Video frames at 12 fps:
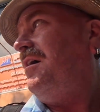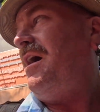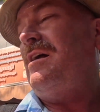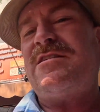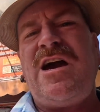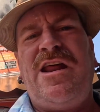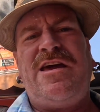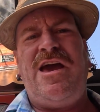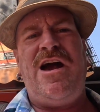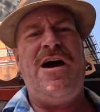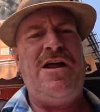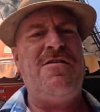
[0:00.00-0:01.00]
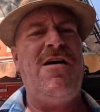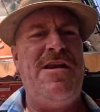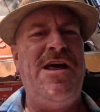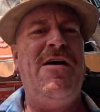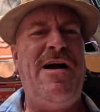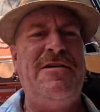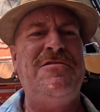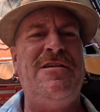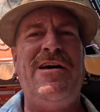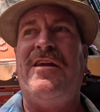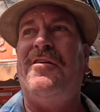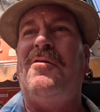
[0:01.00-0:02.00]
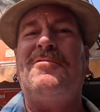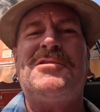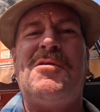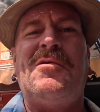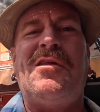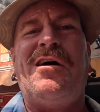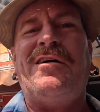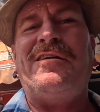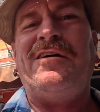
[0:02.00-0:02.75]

it's kind of chaotic right now, actually. I don't know what's going on